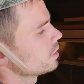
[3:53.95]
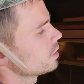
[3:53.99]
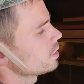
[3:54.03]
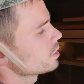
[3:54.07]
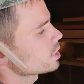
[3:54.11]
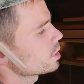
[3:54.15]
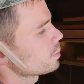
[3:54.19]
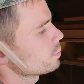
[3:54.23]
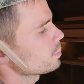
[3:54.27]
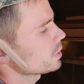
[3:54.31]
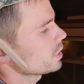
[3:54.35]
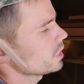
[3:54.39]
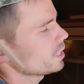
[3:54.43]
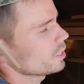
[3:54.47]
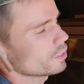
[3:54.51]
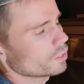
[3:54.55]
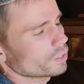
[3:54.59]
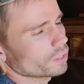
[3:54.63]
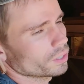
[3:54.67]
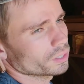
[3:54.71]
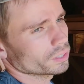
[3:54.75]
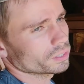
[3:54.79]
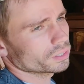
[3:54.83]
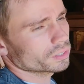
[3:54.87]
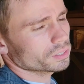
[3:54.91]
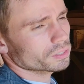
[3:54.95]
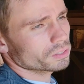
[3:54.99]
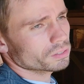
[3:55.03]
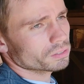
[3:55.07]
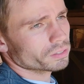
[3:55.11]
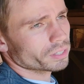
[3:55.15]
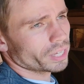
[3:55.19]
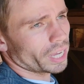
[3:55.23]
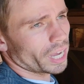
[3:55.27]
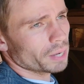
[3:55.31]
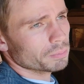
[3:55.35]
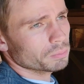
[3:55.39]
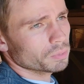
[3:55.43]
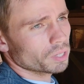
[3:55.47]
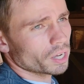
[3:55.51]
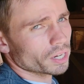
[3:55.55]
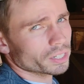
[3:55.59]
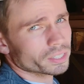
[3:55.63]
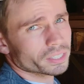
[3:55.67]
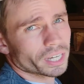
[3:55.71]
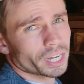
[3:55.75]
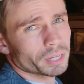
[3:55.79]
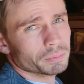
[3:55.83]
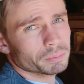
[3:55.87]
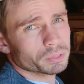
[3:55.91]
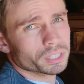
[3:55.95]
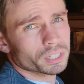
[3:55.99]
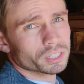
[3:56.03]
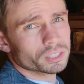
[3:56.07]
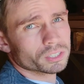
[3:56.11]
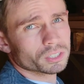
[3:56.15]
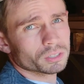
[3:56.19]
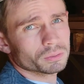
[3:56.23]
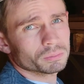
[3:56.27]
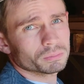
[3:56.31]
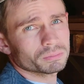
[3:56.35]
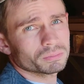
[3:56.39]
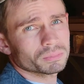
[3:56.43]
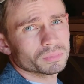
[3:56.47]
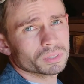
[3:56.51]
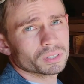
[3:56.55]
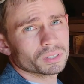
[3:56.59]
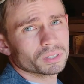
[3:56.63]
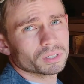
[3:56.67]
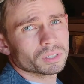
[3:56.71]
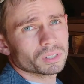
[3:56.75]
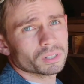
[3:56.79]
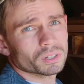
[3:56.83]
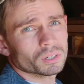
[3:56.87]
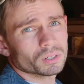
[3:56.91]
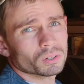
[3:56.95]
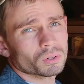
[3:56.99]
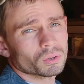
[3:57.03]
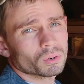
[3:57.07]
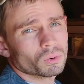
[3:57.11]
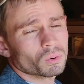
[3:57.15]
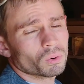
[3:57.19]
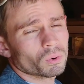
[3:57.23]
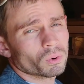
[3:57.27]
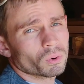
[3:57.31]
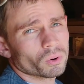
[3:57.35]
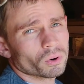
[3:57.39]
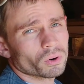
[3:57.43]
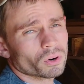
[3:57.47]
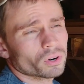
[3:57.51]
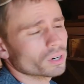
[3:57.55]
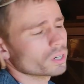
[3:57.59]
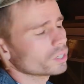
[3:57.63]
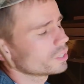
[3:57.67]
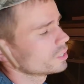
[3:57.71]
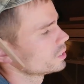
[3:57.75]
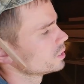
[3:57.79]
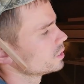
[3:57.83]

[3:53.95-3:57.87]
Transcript: something, either a cam lock type system or